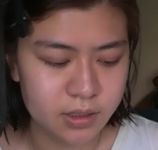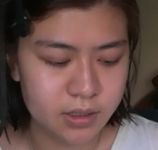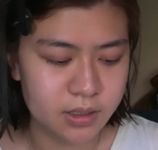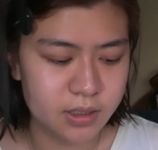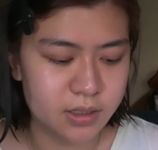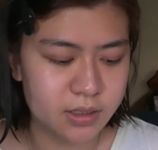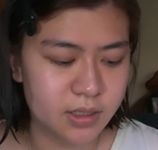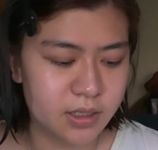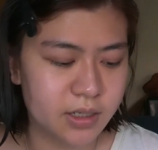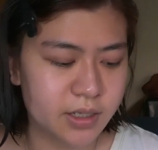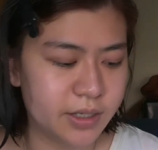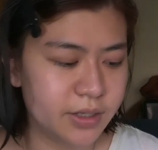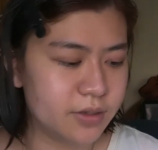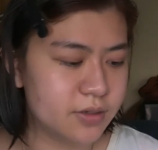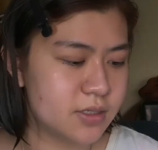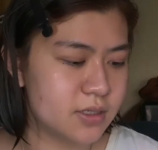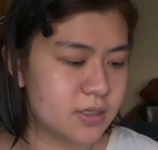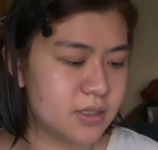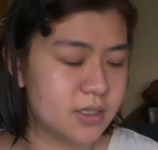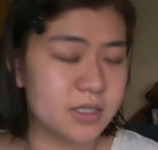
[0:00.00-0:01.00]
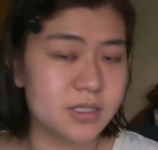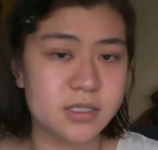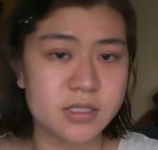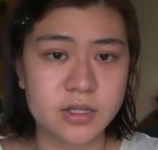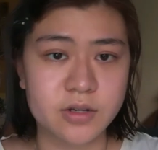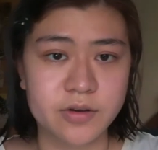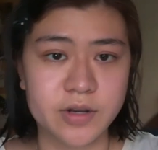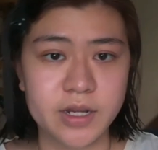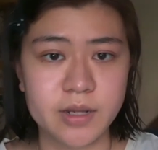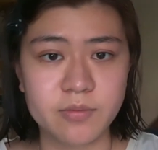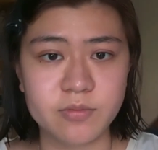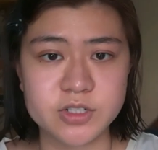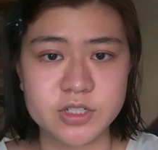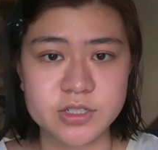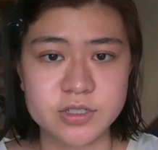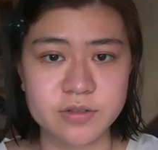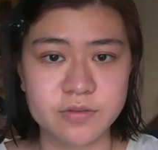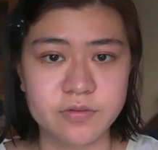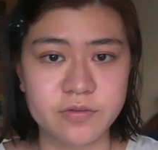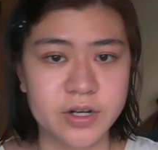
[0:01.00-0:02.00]
And then I use this cream, which
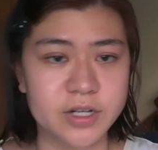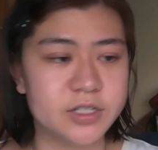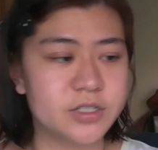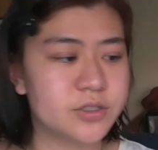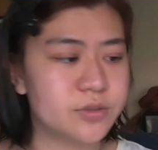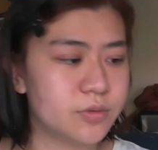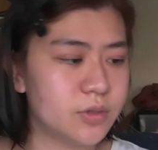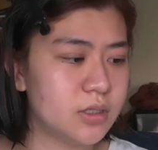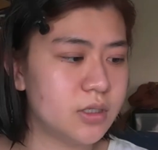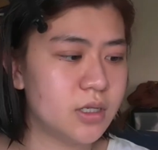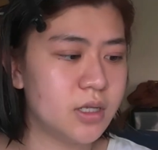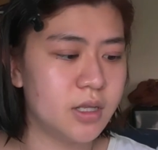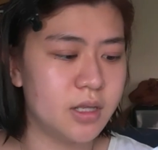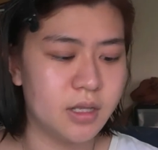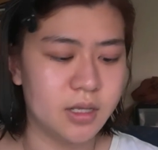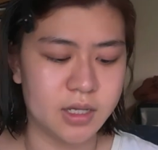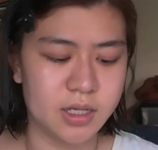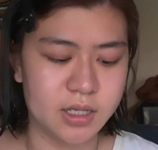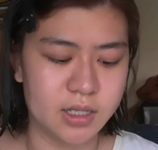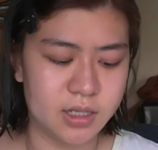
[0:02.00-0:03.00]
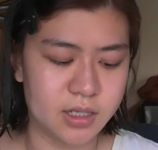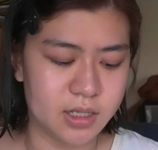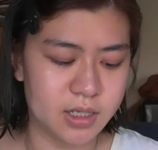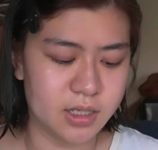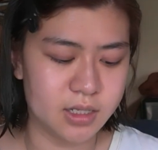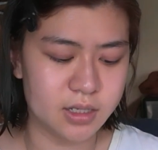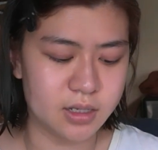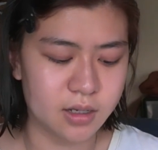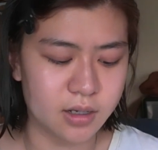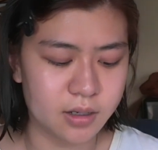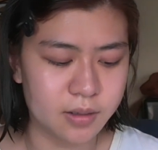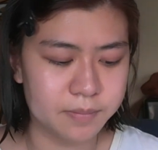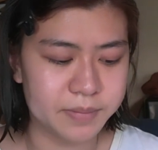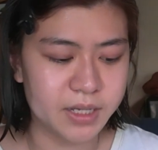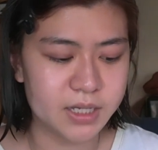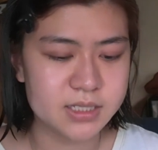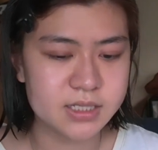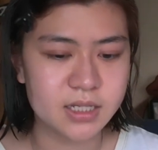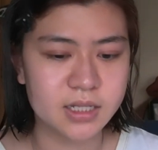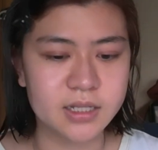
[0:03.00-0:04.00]
is a fresh one, and then
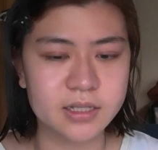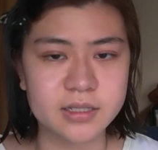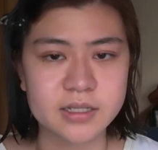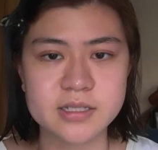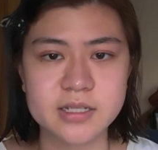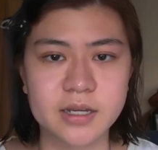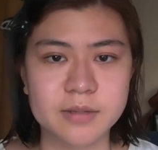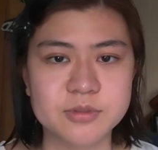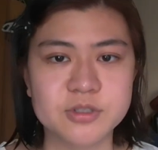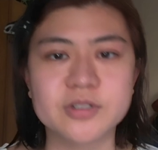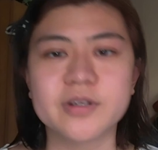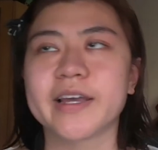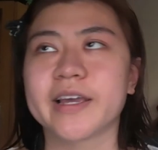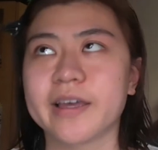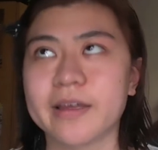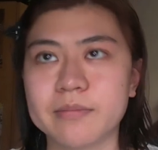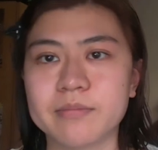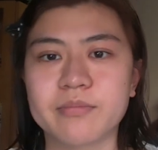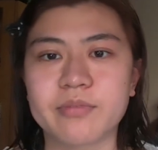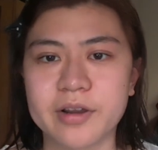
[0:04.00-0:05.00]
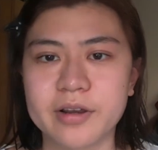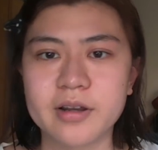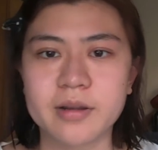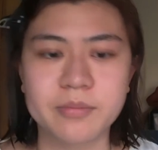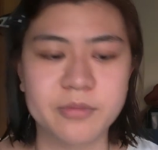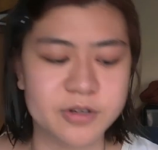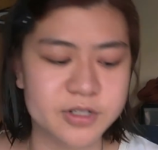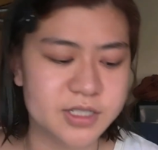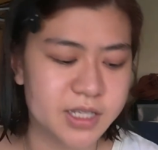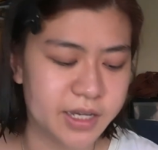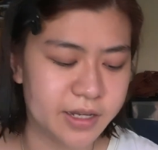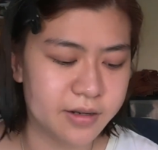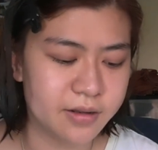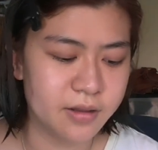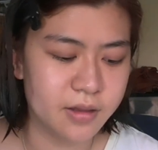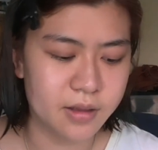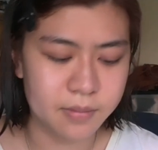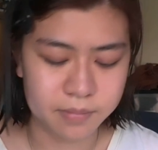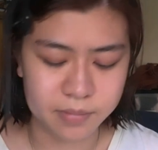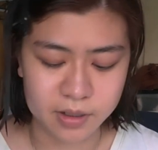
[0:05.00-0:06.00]
basically this helps to again brighten up your skin,
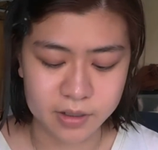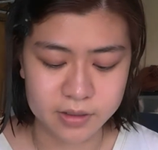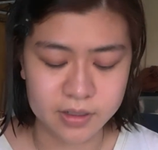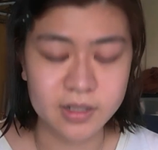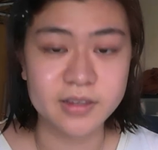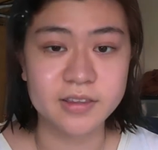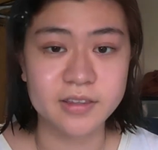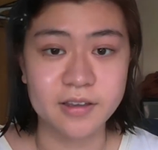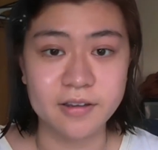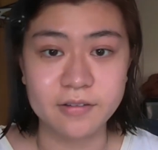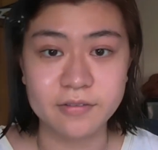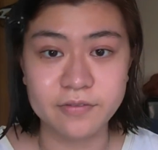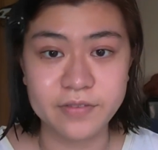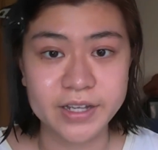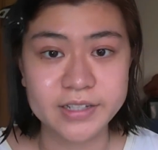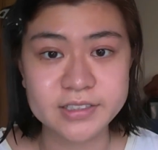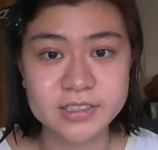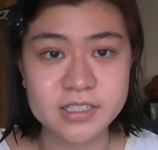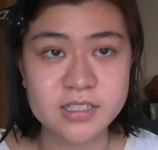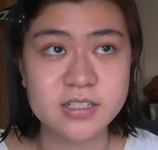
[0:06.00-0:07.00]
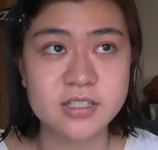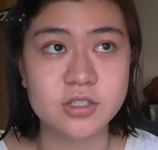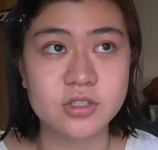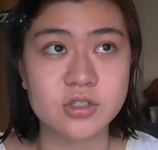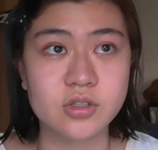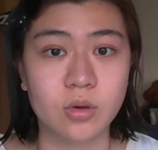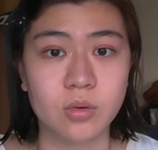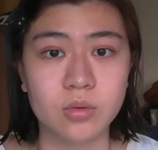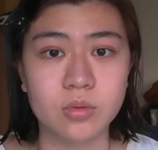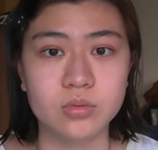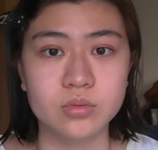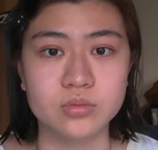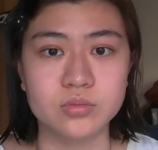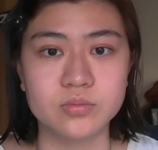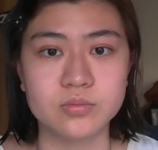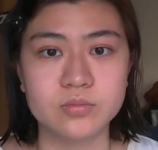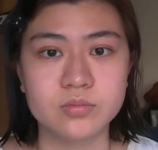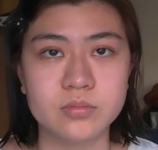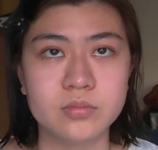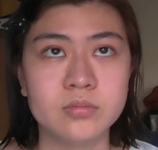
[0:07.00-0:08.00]
but the effect is so
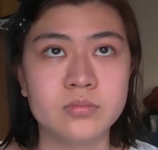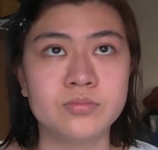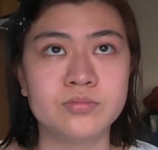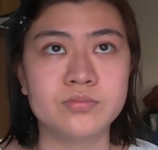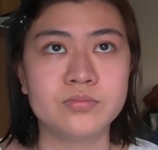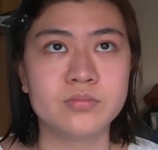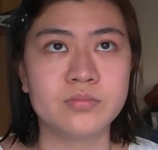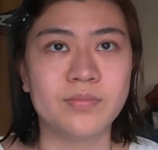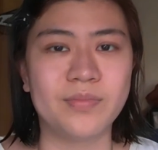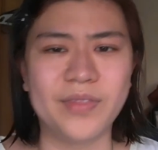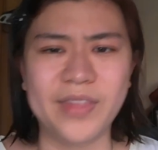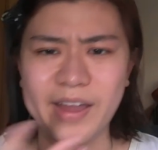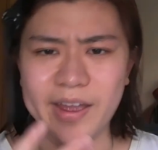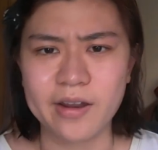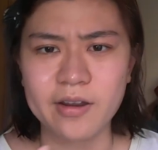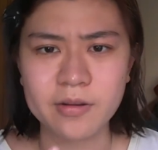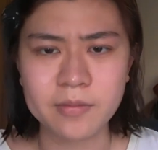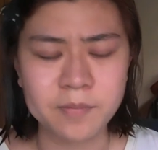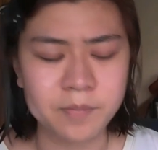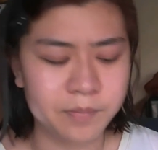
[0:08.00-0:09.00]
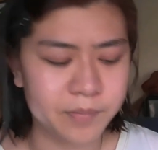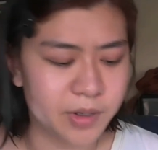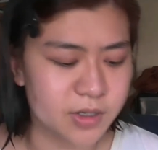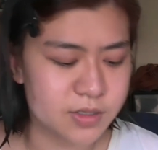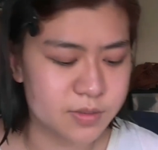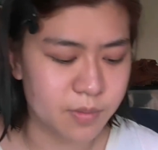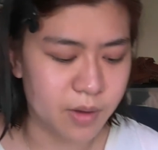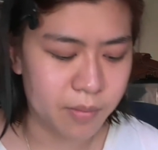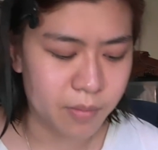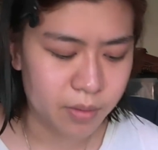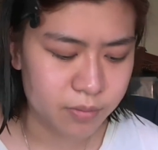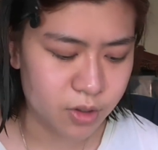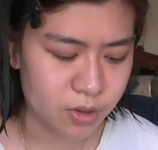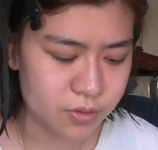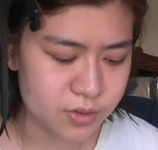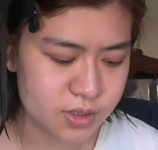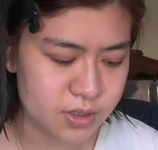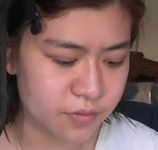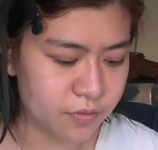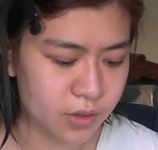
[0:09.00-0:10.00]
there because my mom
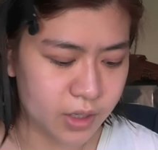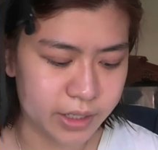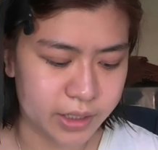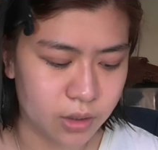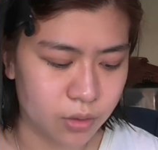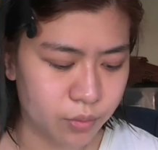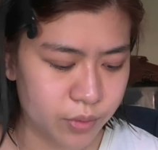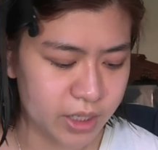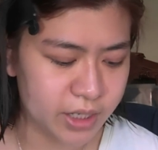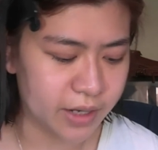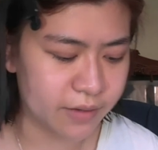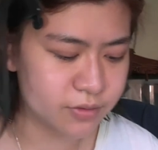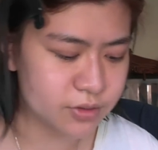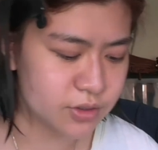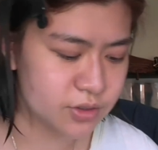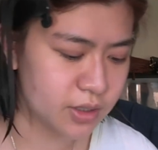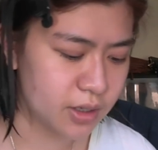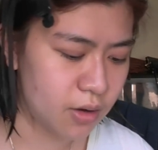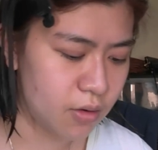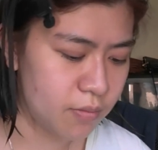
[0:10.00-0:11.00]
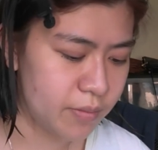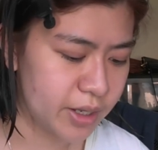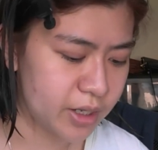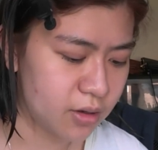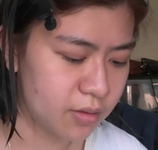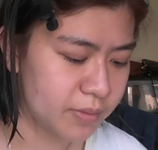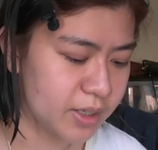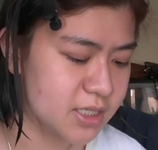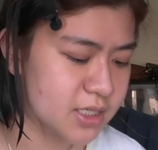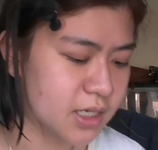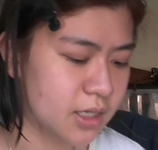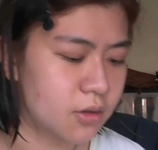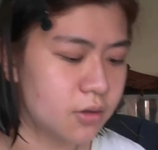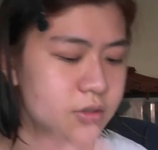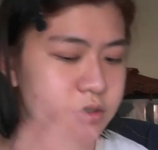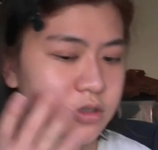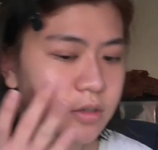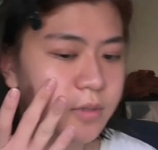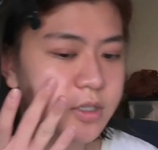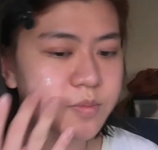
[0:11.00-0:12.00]
used it for a week. After, she said, oh my god, my skin
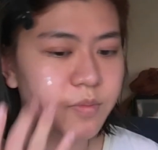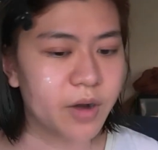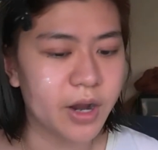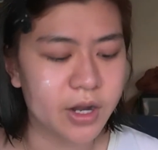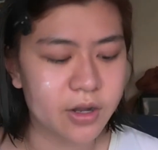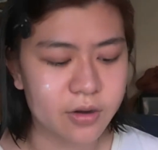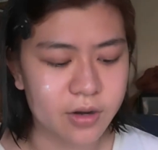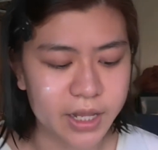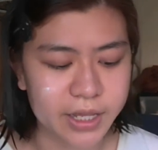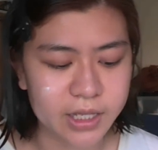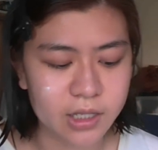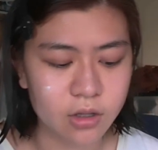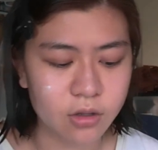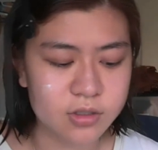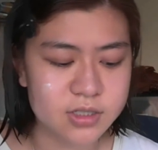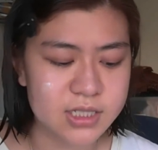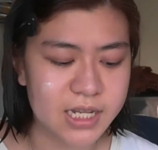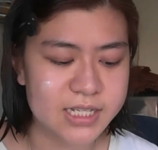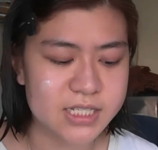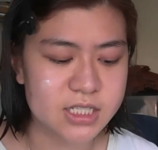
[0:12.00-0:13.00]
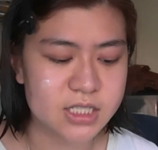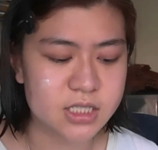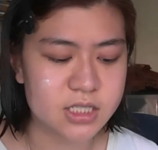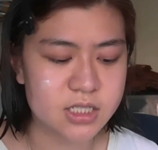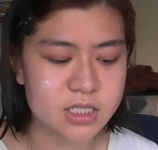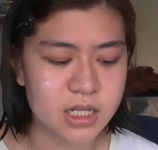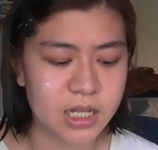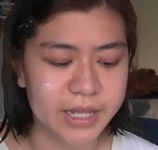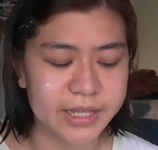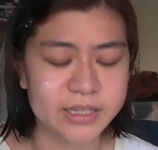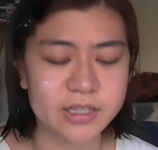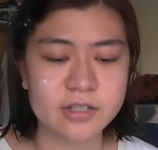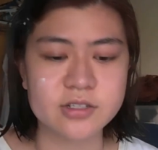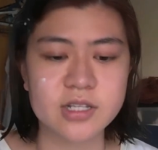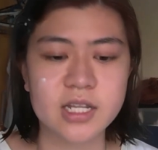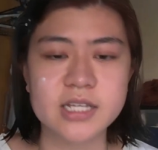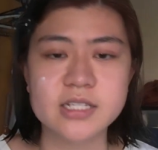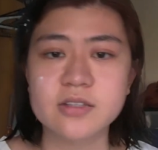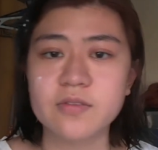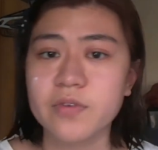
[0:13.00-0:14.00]
looks so much brighter, it looks less, there's
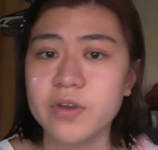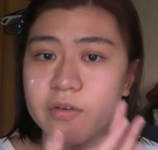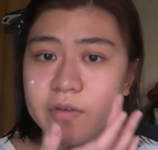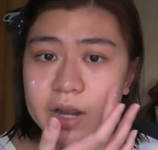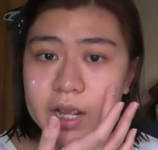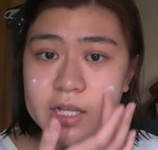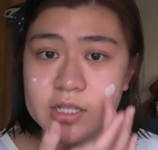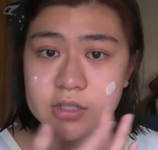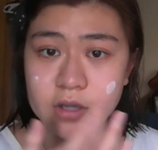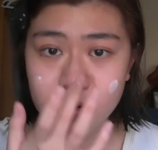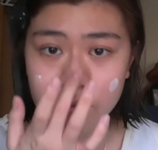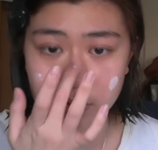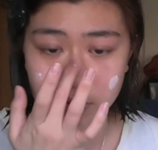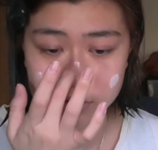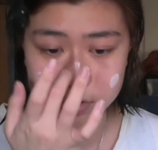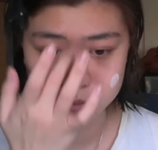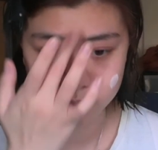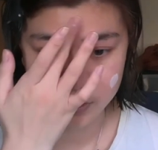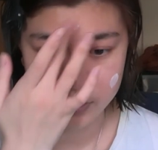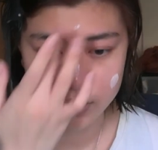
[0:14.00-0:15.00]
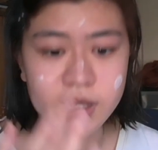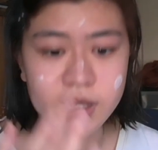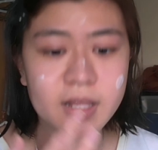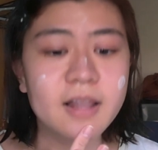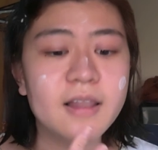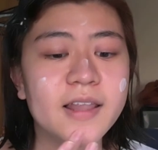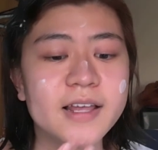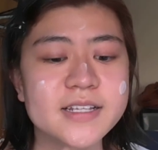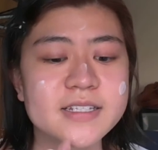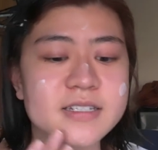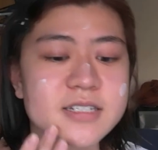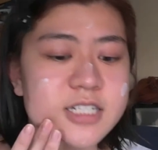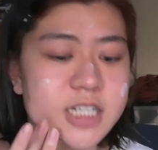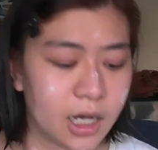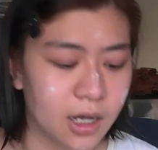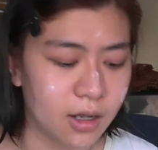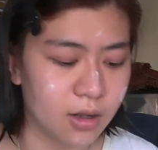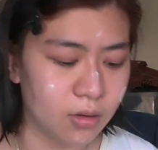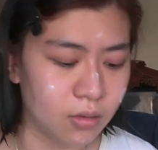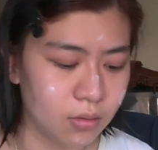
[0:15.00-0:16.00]
less of a gray tone, looks less
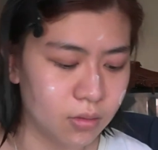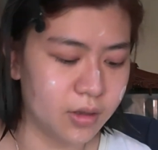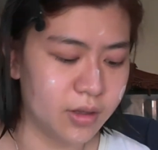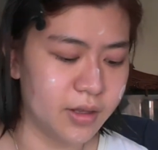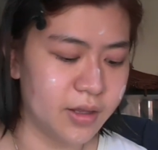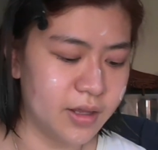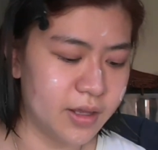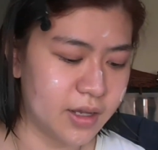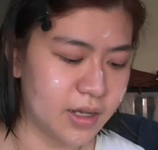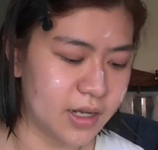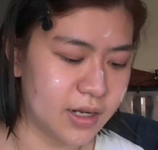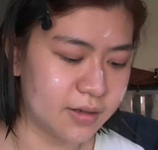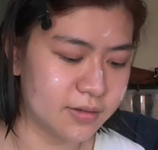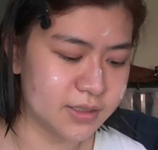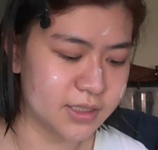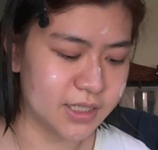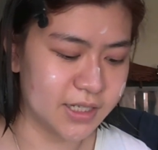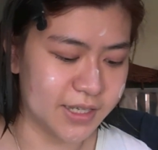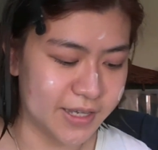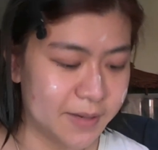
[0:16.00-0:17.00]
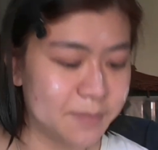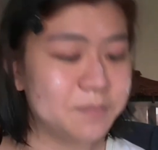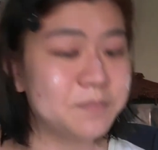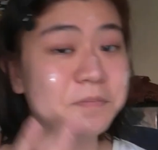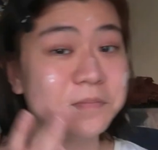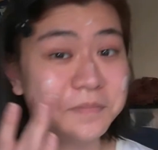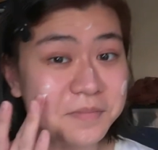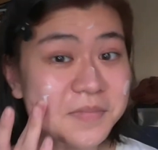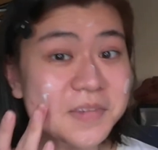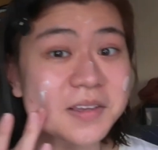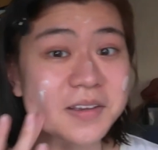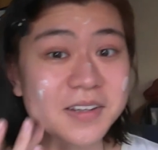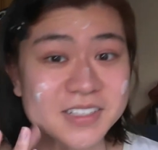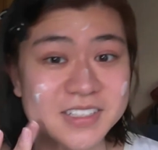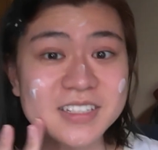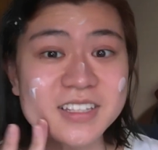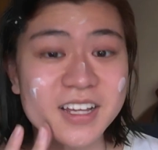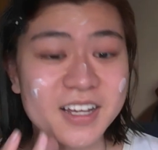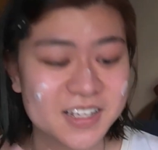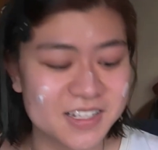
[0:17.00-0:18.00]
dull. And I was like, yep, because
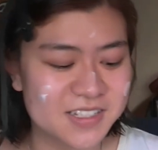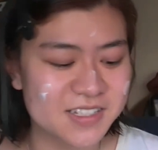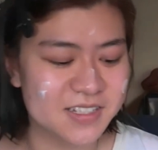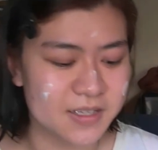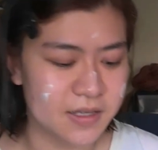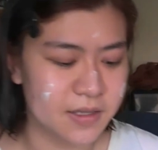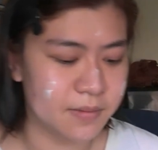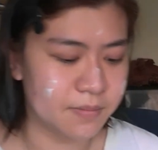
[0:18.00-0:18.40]
it does.